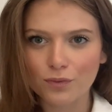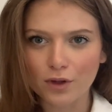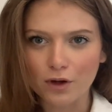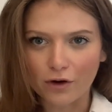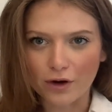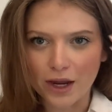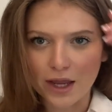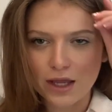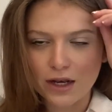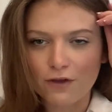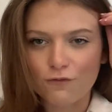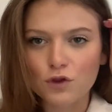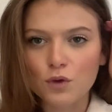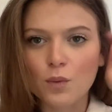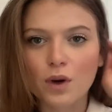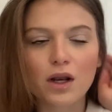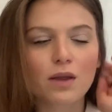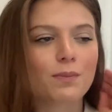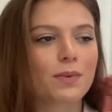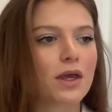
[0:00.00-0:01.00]
All right, if you
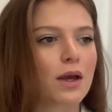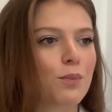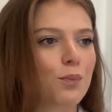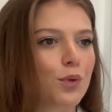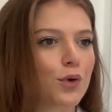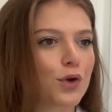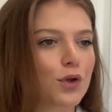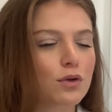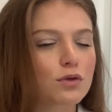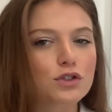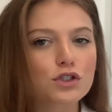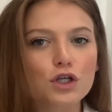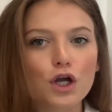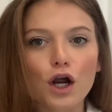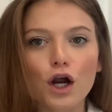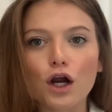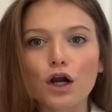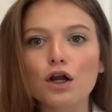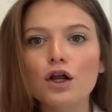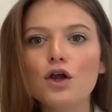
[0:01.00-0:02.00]
want to be a
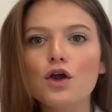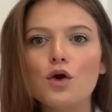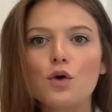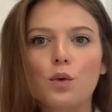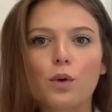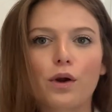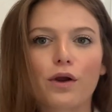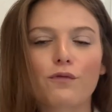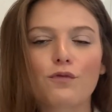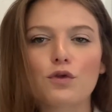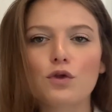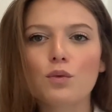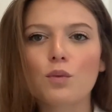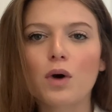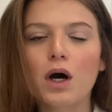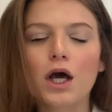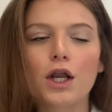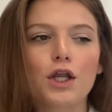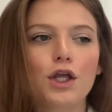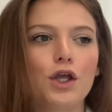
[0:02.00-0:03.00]
producer or if you
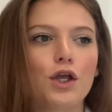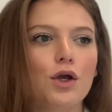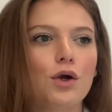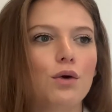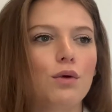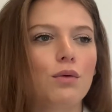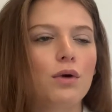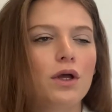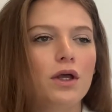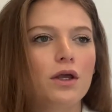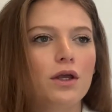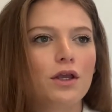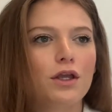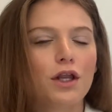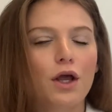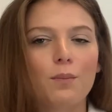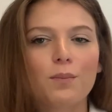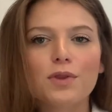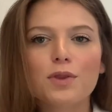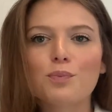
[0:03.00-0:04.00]
want to, you
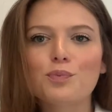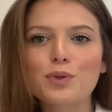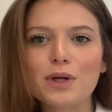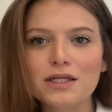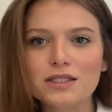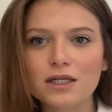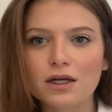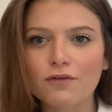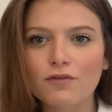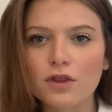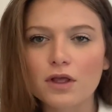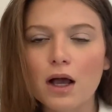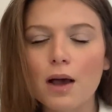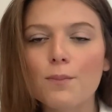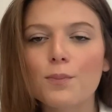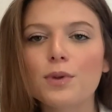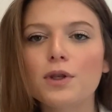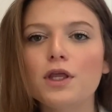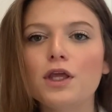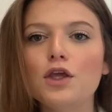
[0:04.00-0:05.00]
know, be the president of the
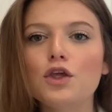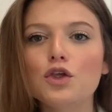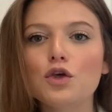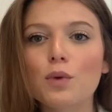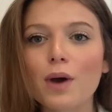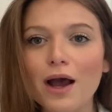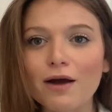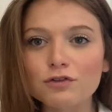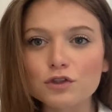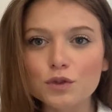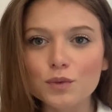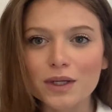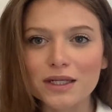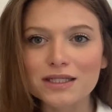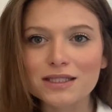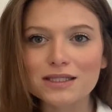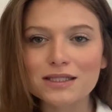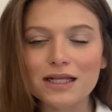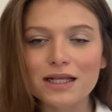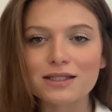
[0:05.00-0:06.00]
company, you have to
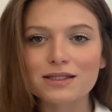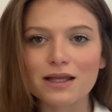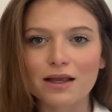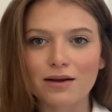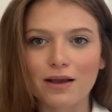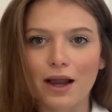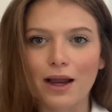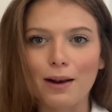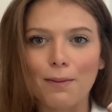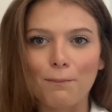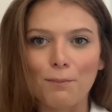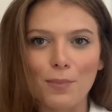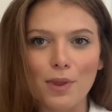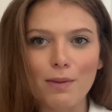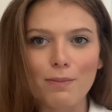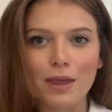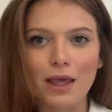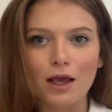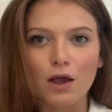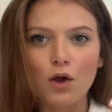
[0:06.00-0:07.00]
assist and kind of
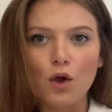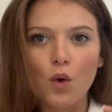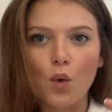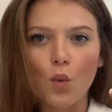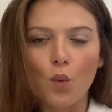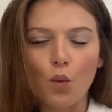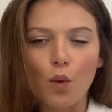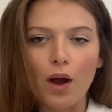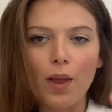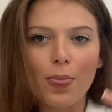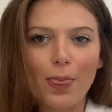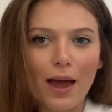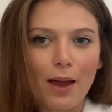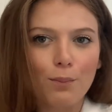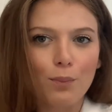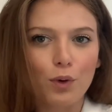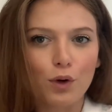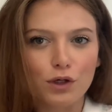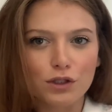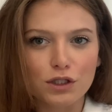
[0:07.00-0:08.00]
mimic what
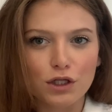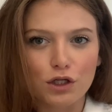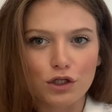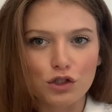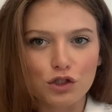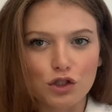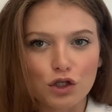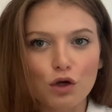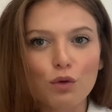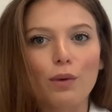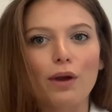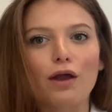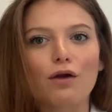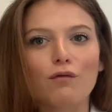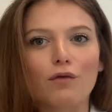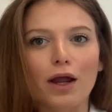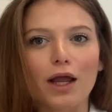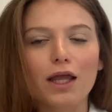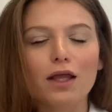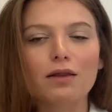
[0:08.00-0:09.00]
that person is
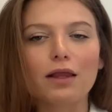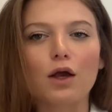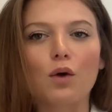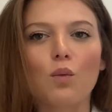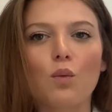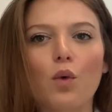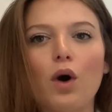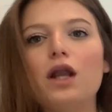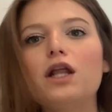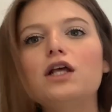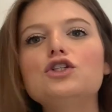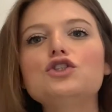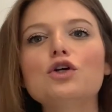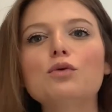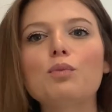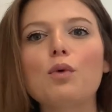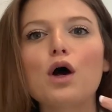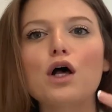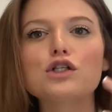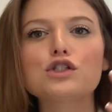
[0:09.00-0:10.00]
doing, right? Like, what is your
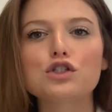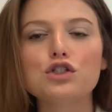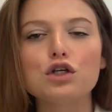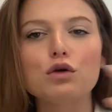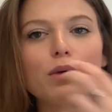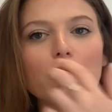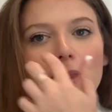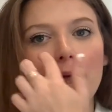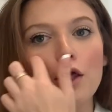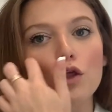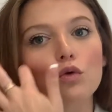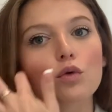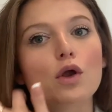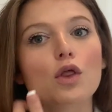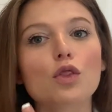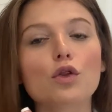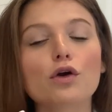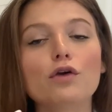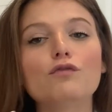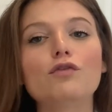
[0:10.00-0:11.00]
boss doing that you
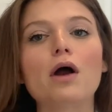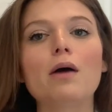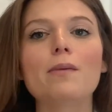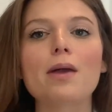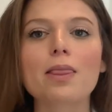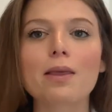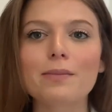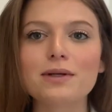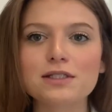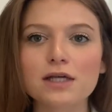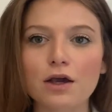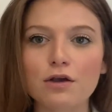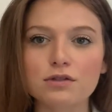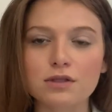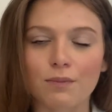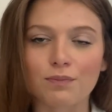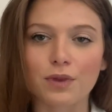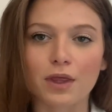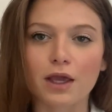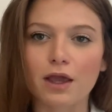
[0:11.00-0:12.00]
can learn from? And let me tell you
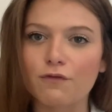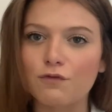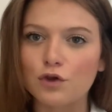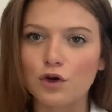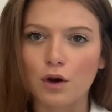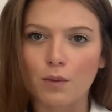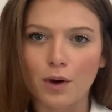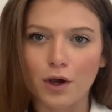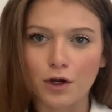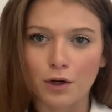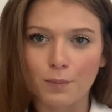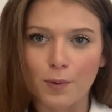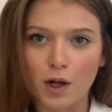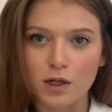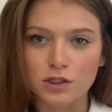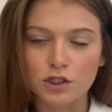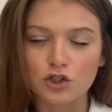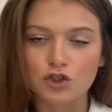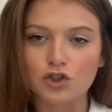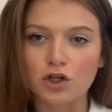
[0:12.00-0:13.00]
something if you don't want your
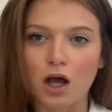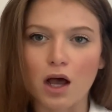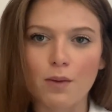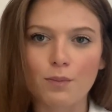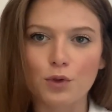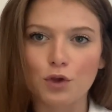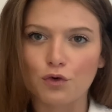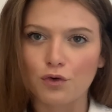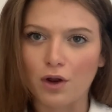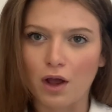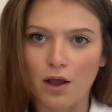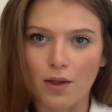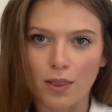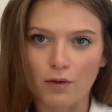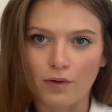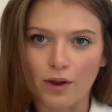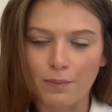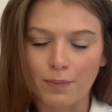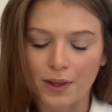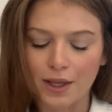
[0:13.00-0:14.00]
boss's job, you're not in the
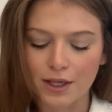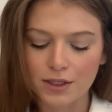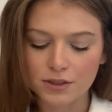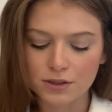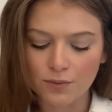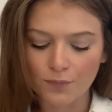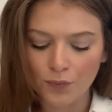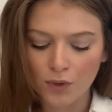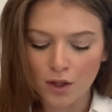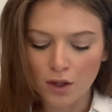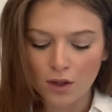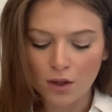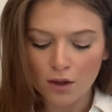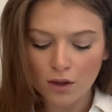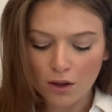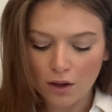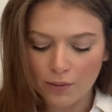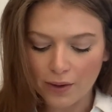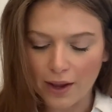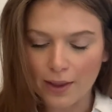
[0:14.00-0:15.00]
right place.
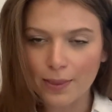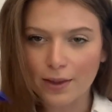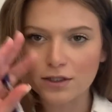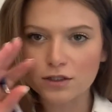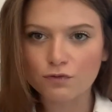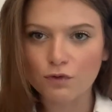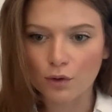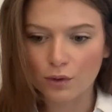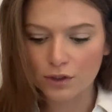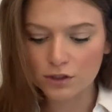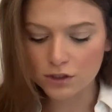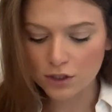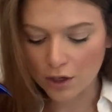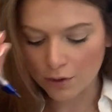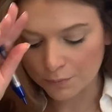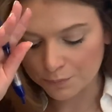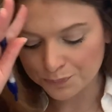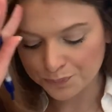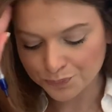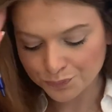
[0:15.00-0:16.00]
Okay, let's focus though.